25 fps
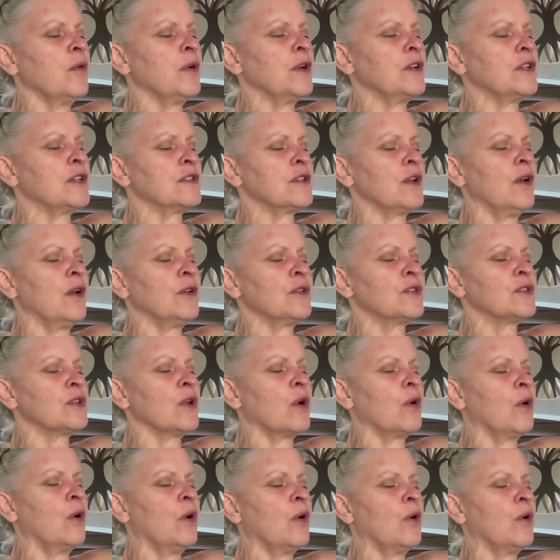which is
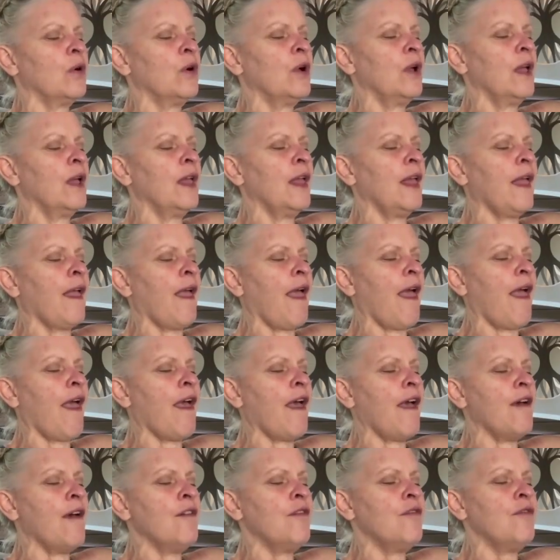also
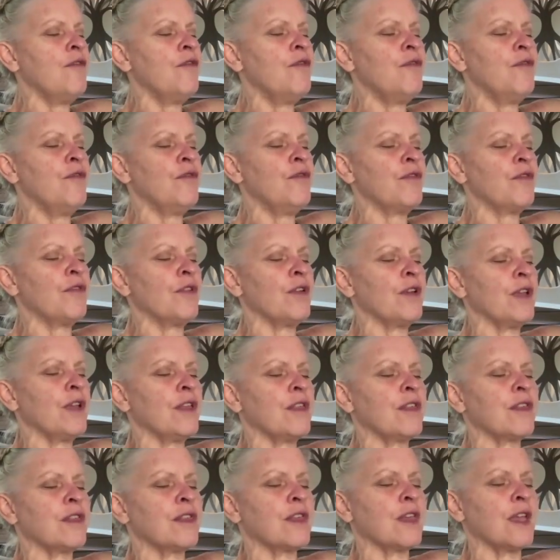
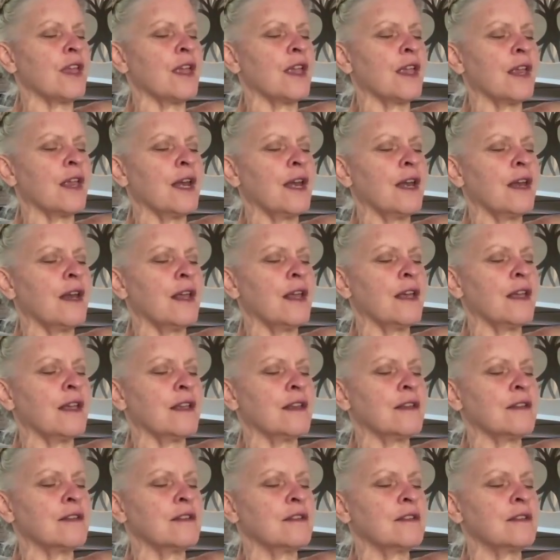
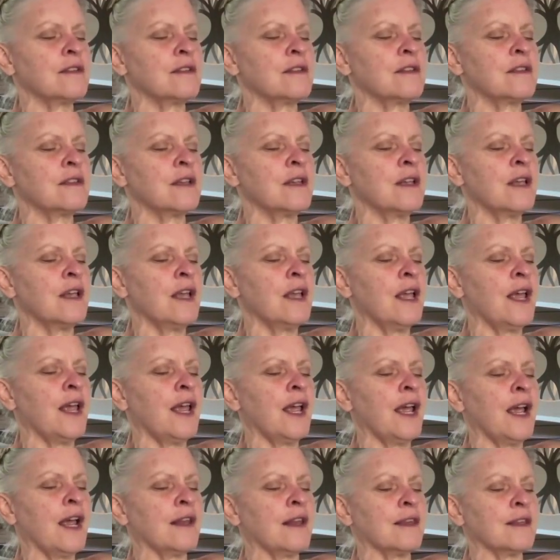everythingness
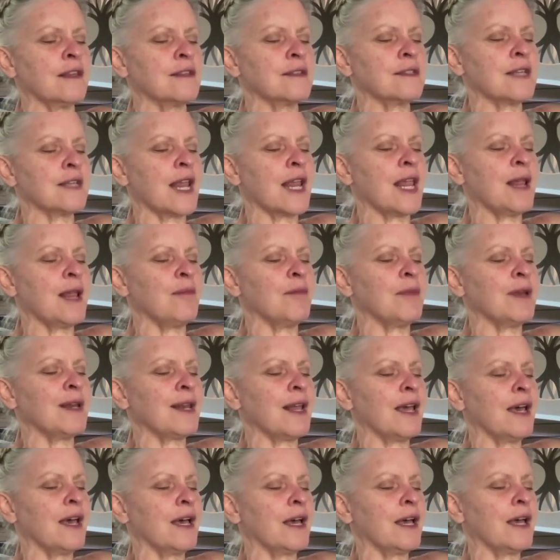at the same
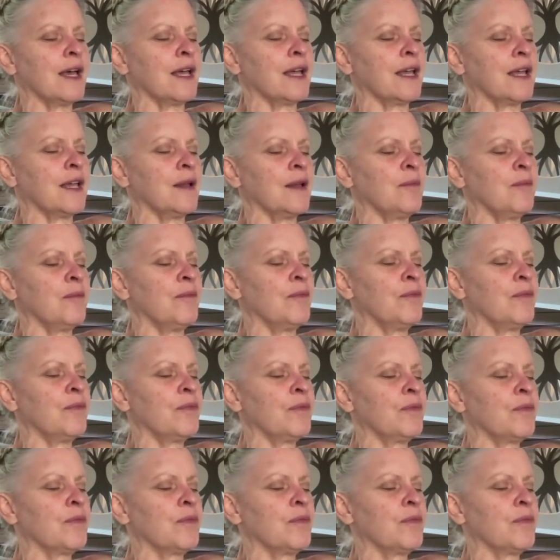time,